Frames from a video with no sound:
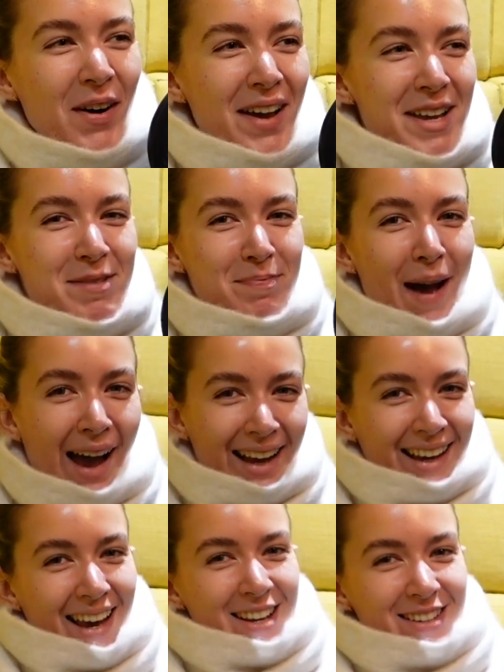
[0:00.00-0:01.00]
What is
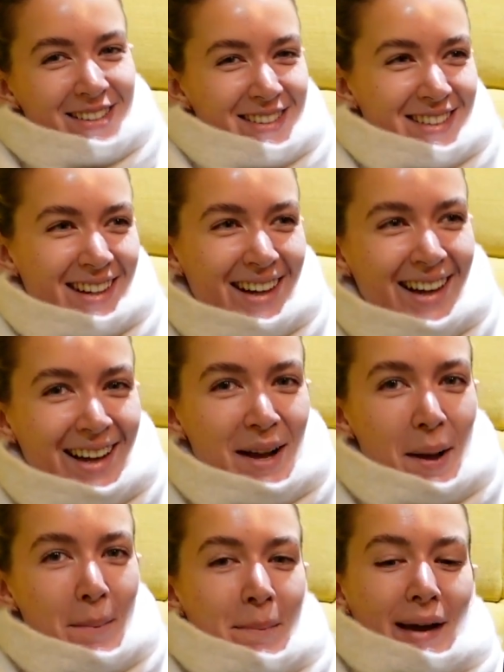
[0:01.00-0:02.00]
peckish? Peckish is
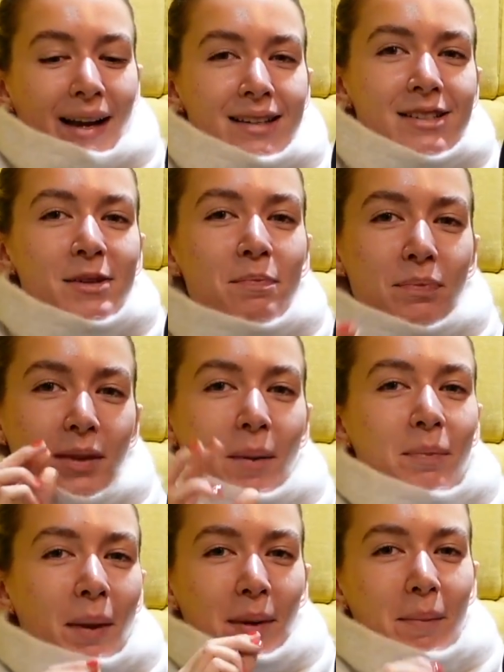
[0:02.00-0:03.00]
just like you want to
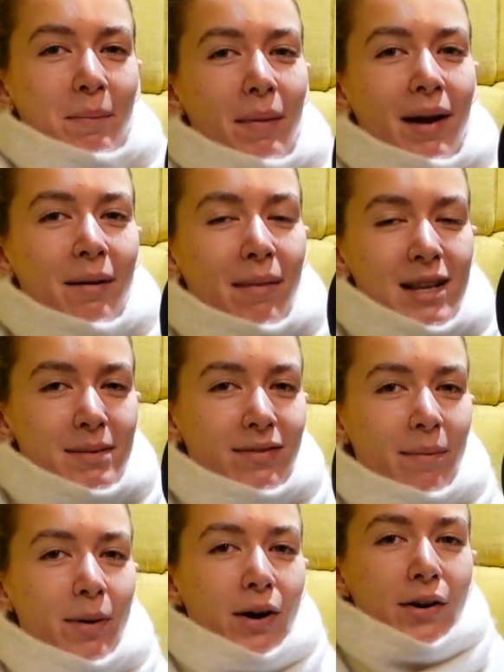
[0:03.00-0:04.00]
graze. Reminds me
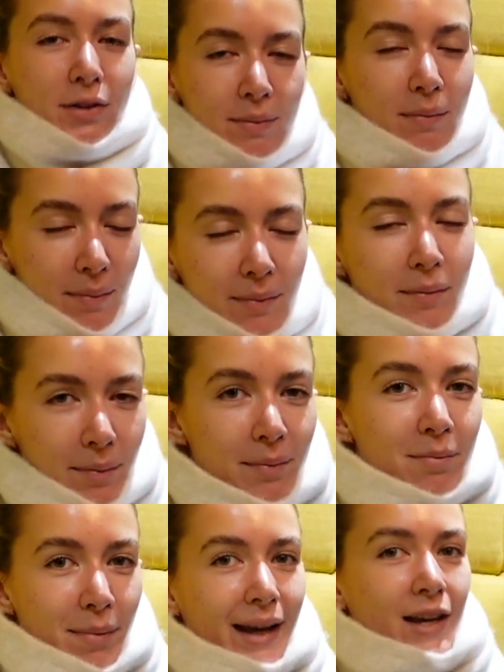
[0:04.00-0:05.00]
of a bird. It is,
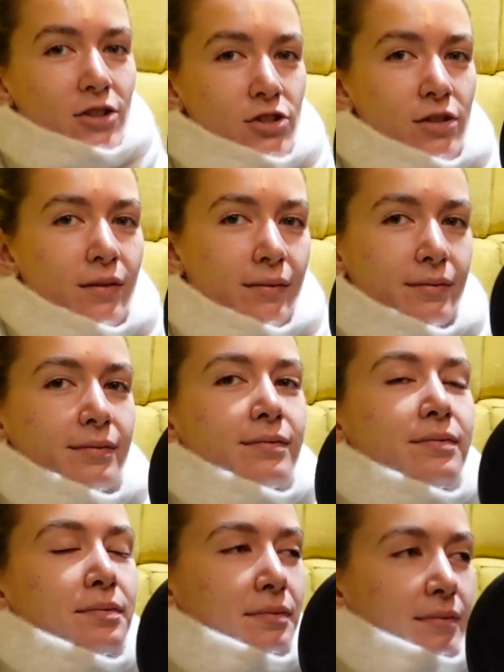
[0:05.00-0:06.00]
because they peck.
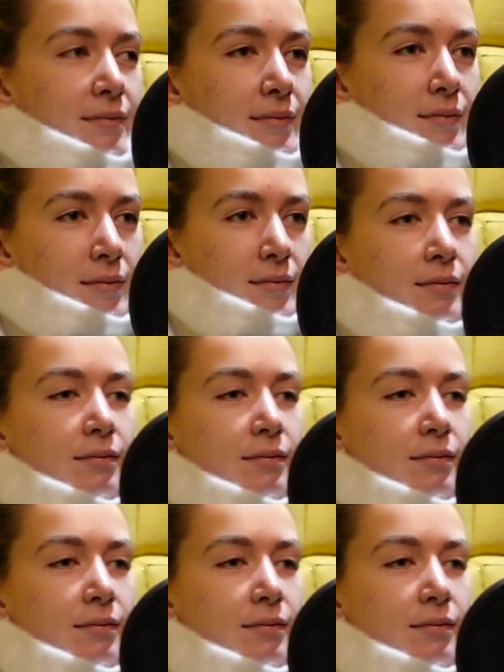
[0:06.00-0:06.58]
Mm. We peck.